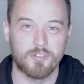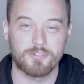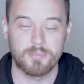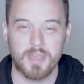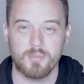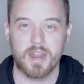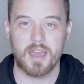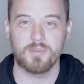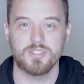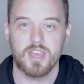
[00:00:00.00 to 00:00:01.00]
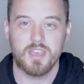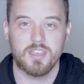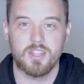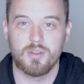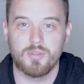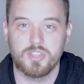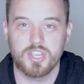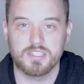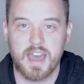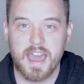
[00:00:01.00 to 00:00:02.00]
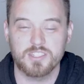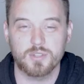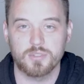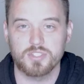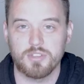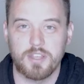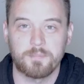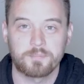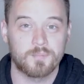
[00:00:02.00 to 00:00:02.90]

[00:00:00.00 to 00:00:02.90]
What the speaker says: For me, when I was, just a high school student,